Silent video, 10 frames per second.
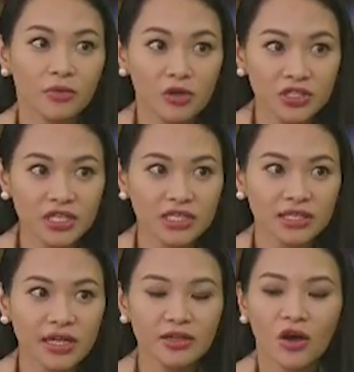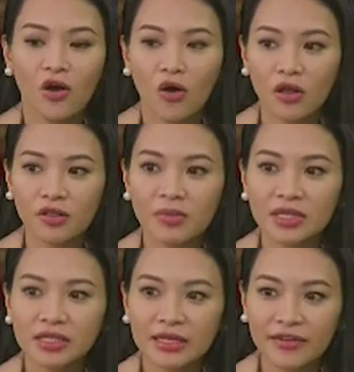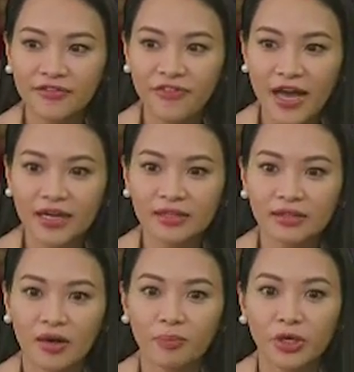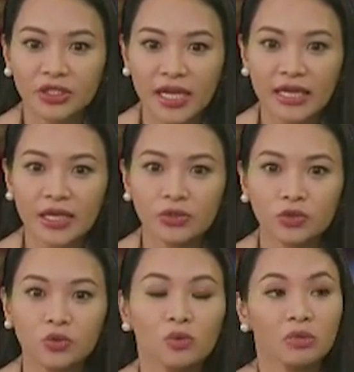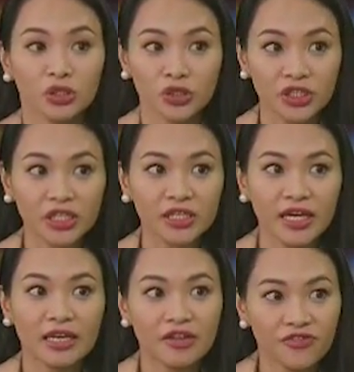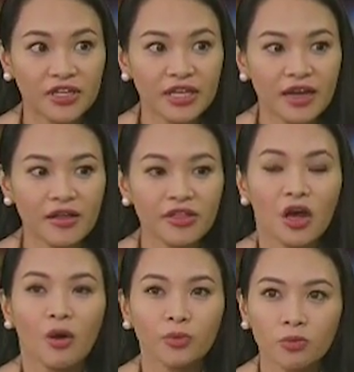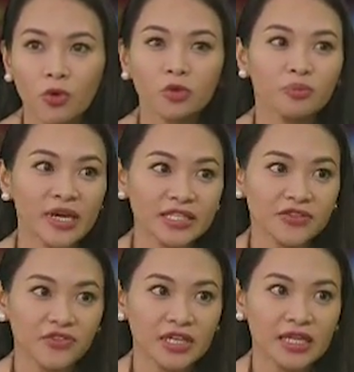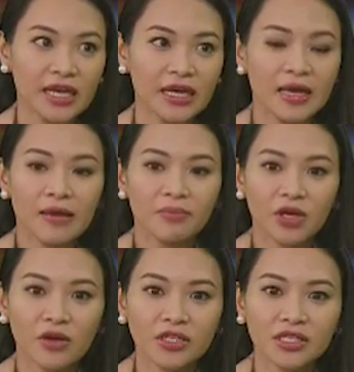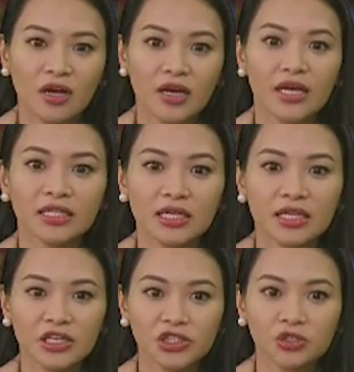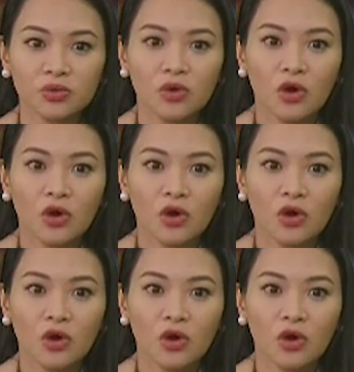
consistent. All the bills that I've filed pertaining to maternal and infant health promote breastfeeding because it's an issue